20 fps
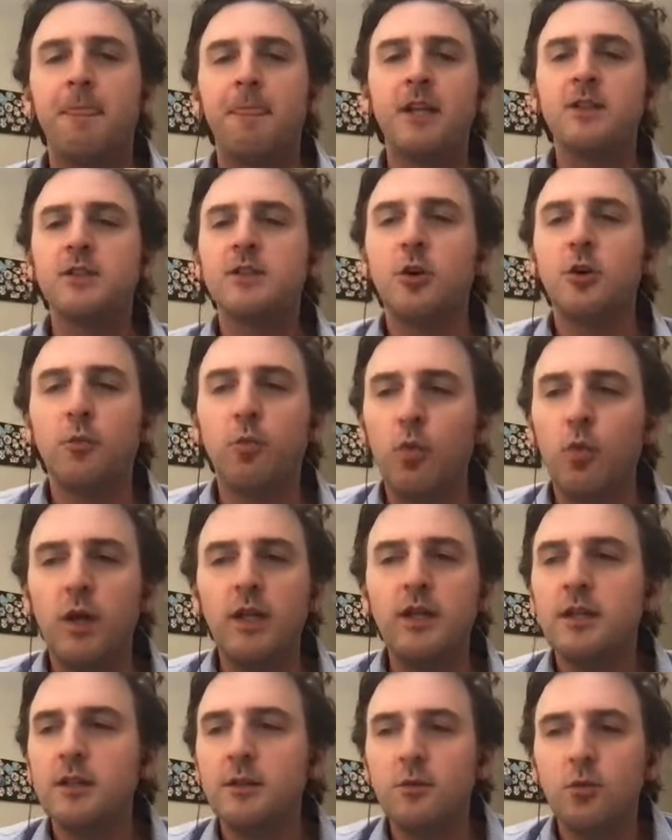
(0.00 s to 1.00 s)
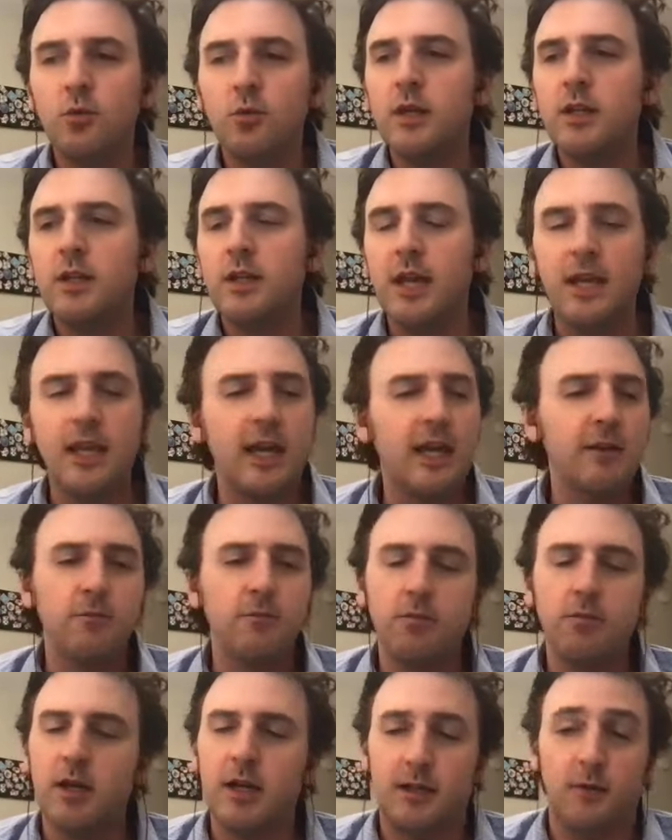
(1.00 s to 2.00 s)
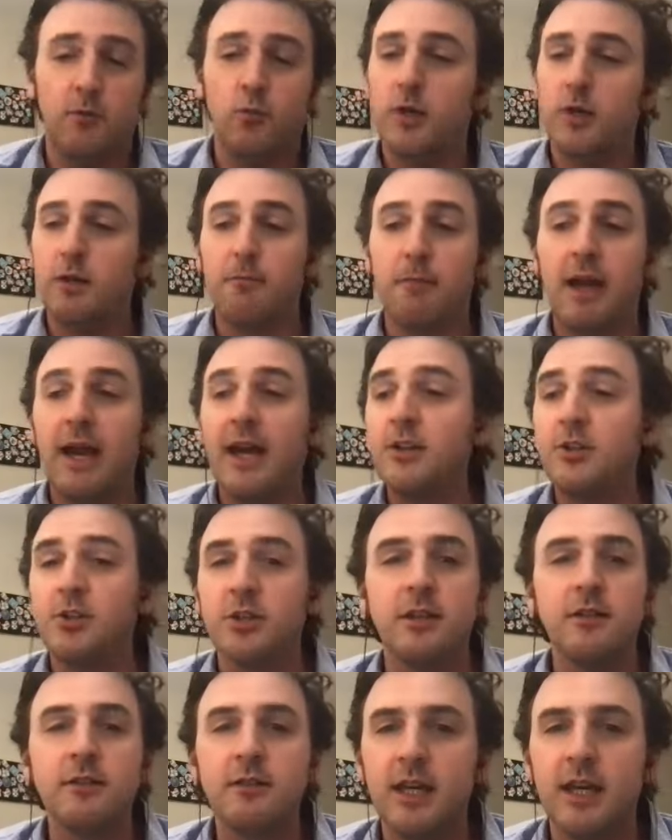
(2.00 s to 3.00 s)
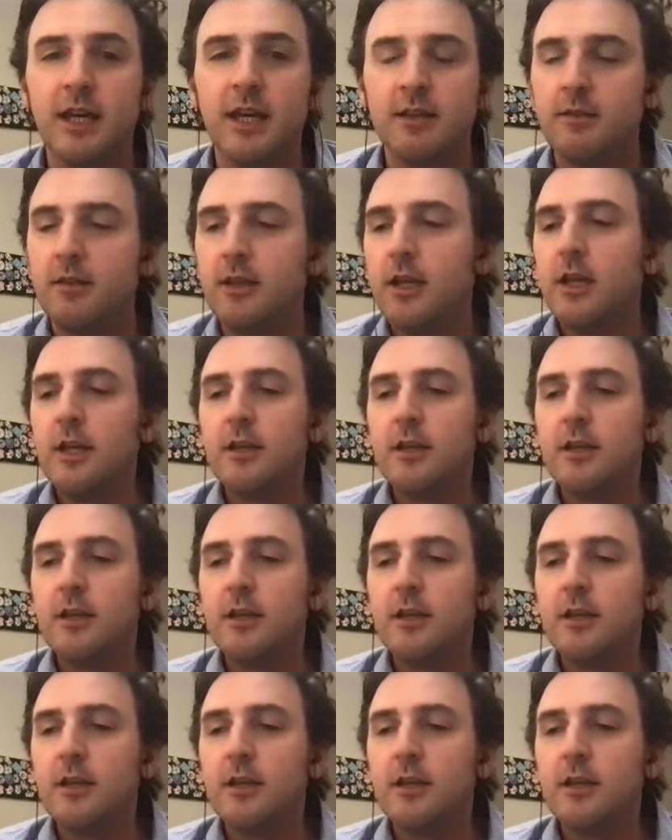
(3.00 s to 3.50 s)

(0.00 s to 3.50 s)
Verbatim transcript: And so when when and I I would imagine that